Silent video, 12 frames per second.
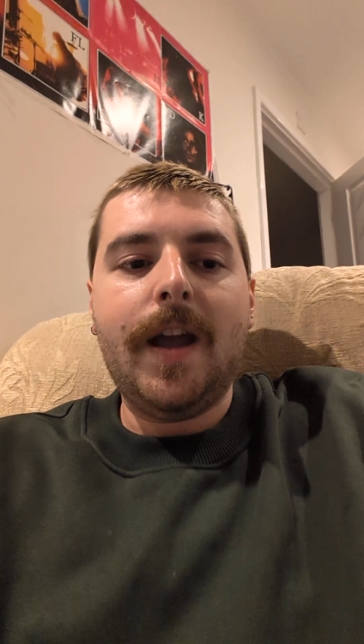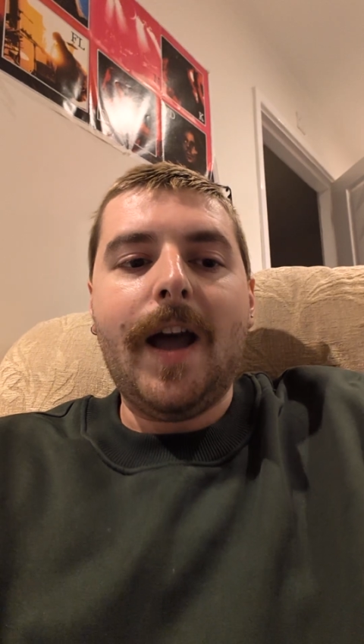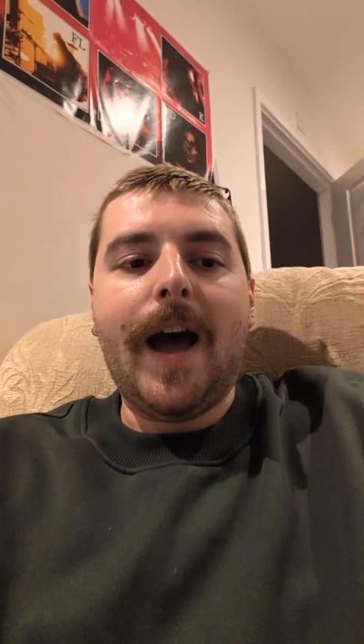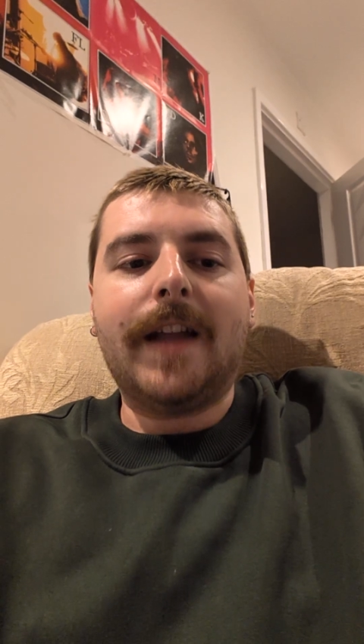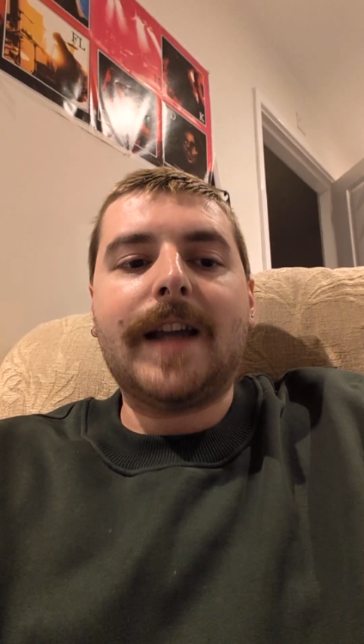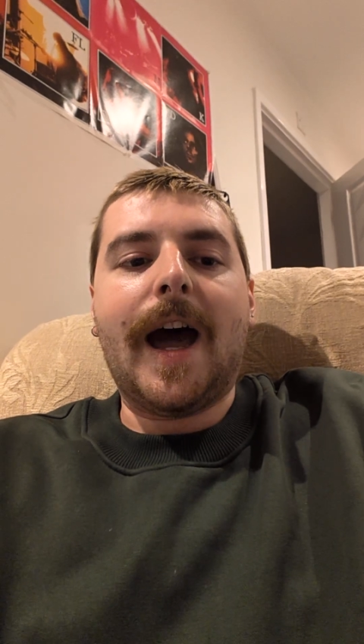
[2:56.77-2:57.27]

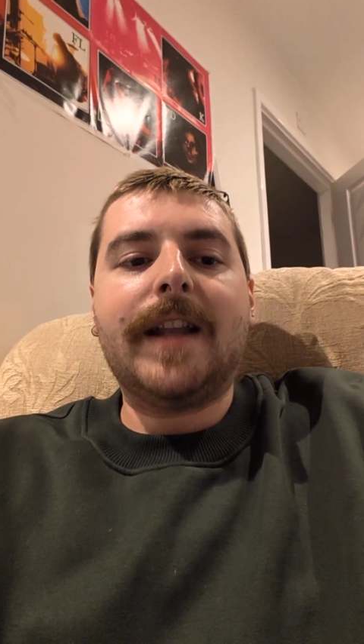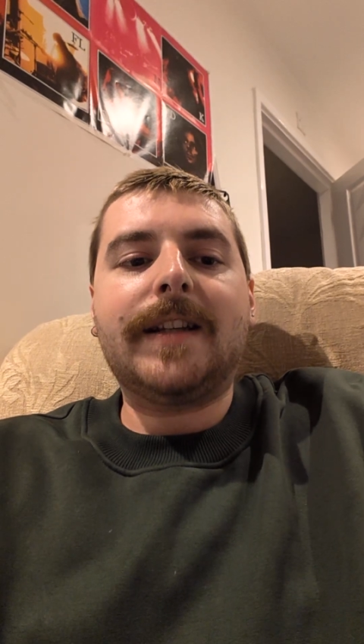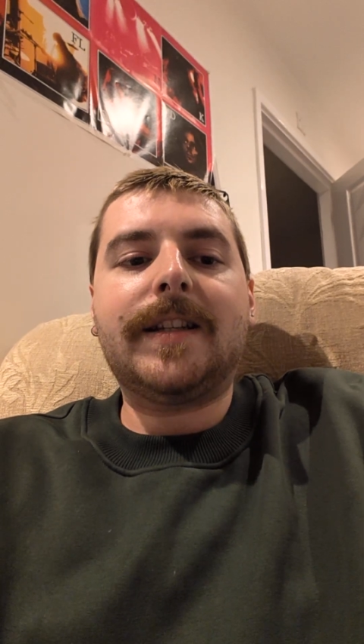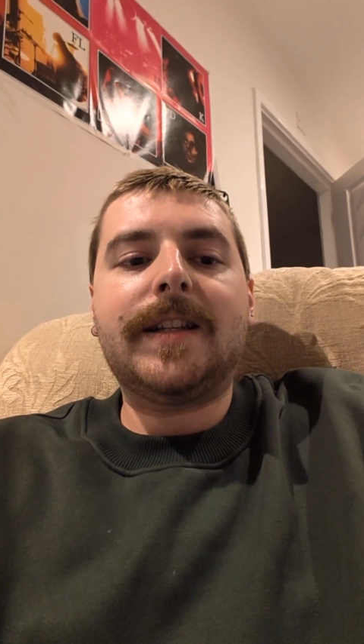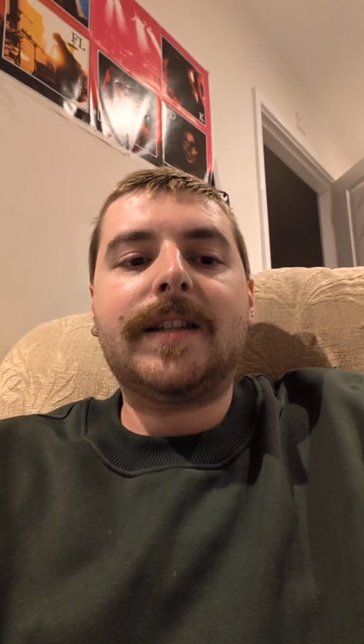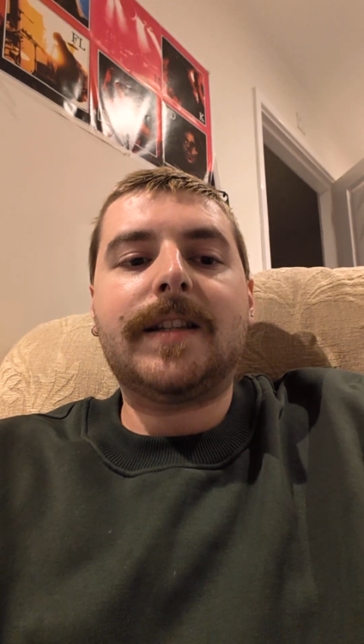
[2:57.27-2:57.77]
and
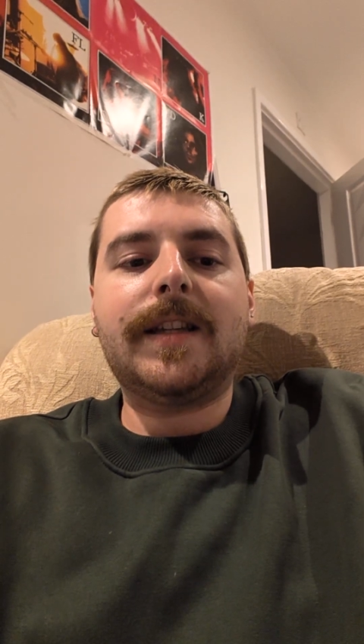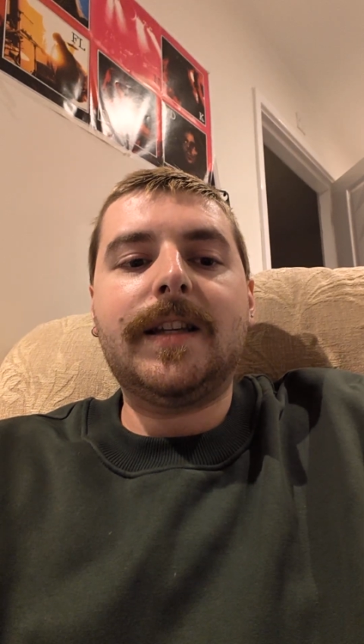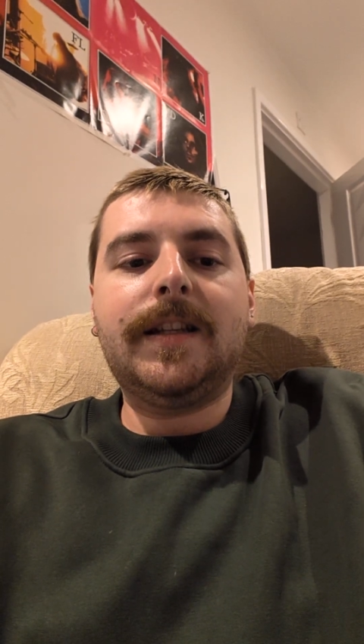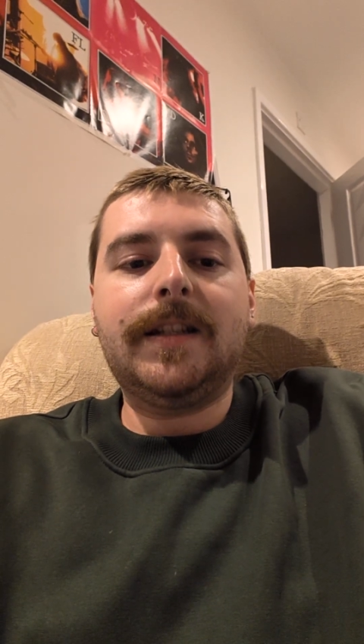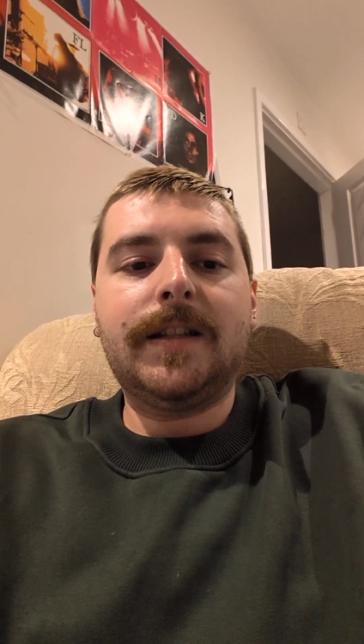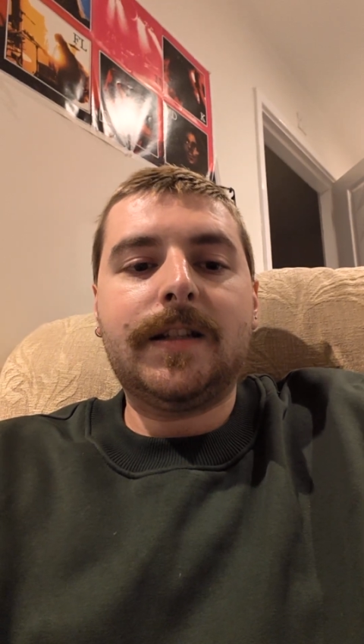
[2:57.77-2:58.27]

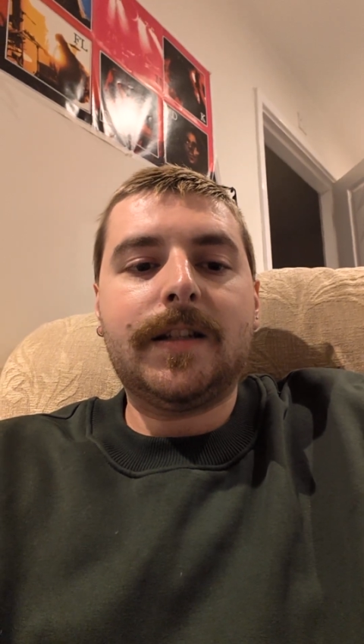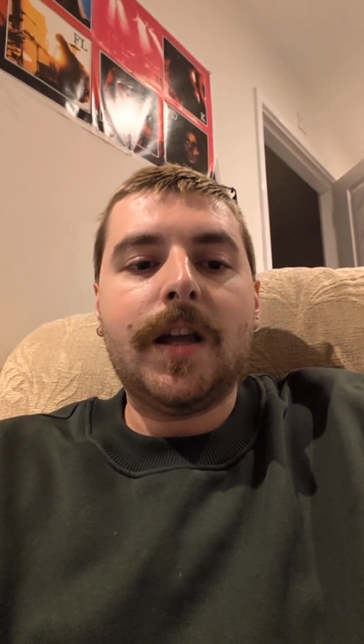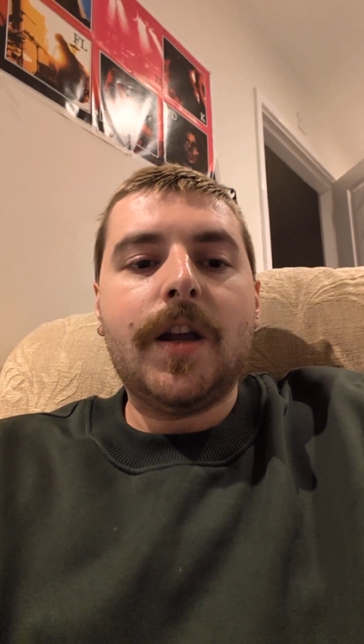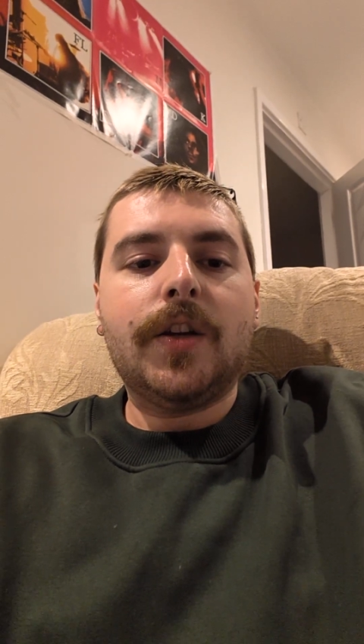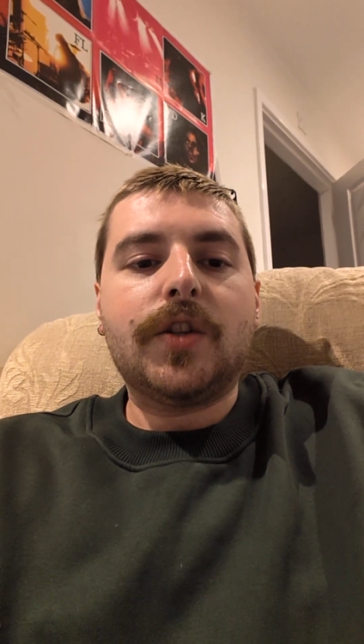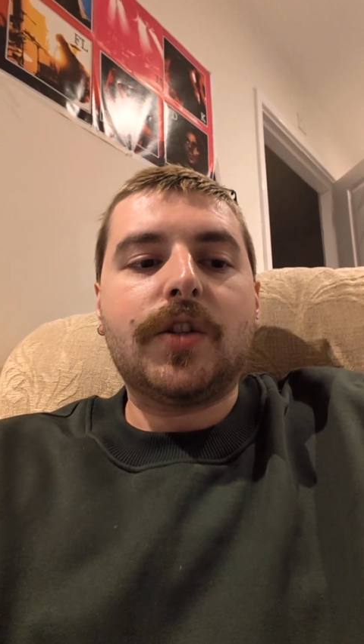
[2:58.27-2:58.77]
Antisthenes
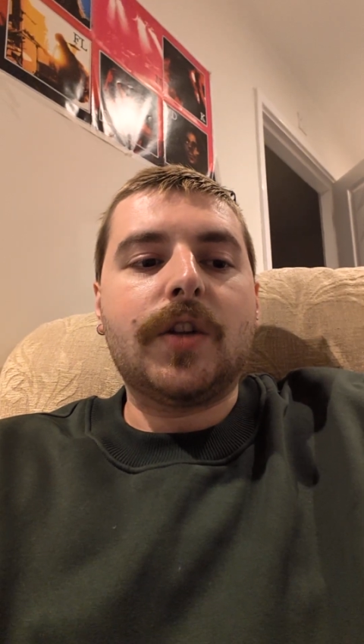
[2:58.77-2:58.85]
does